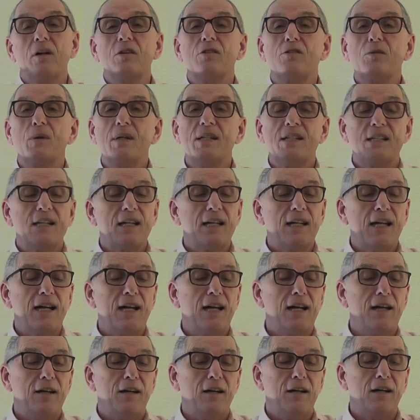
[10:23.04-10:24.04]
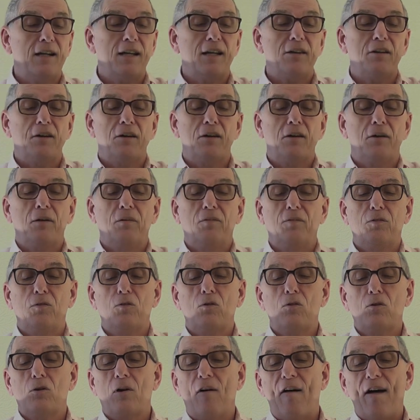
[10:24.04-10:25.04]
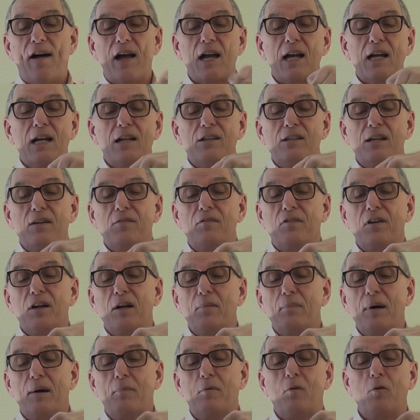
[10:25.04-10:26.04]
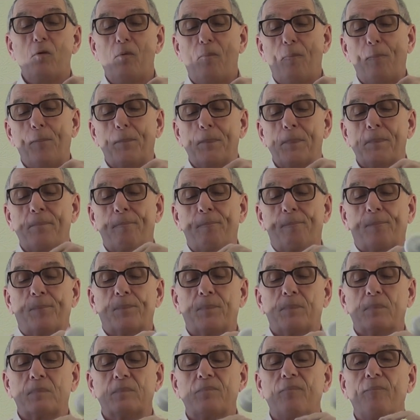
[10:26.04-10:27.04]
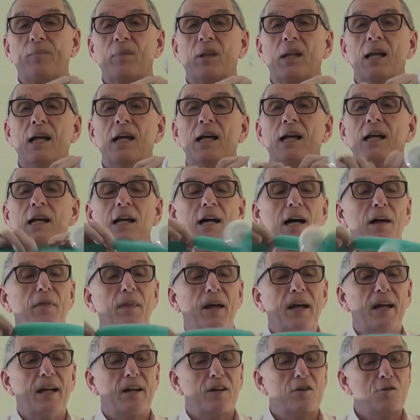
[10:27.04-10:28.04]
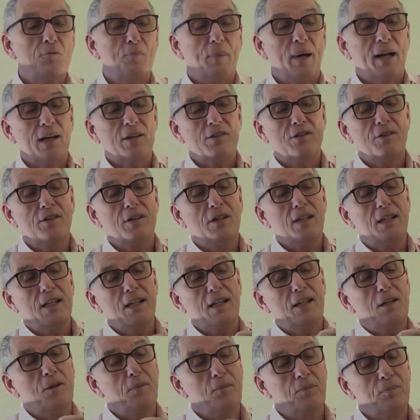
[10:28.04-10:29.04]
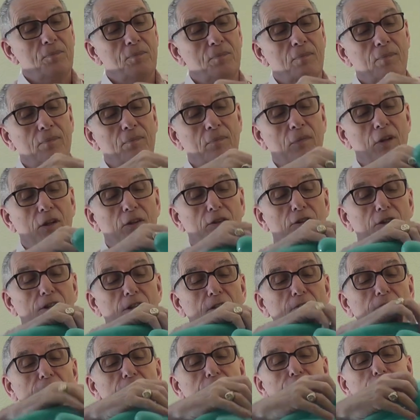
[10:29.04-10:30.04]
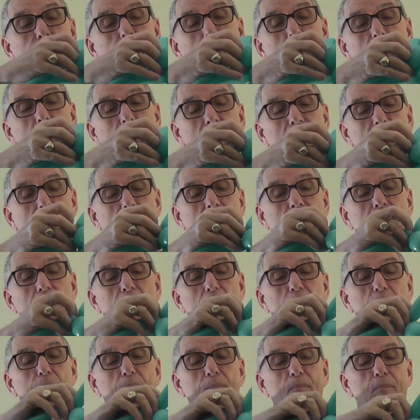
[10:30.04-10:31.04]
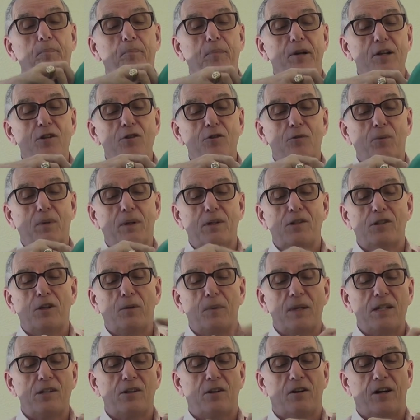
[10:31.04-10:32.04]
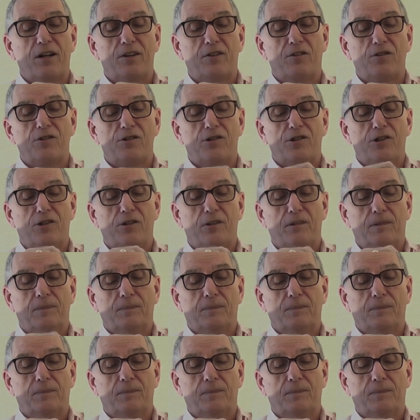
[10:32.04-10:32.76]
squeeze the air, another four, eight, ten finger bubble. And that goes back to the, um, to the original uh, pinch twist that we tied onto.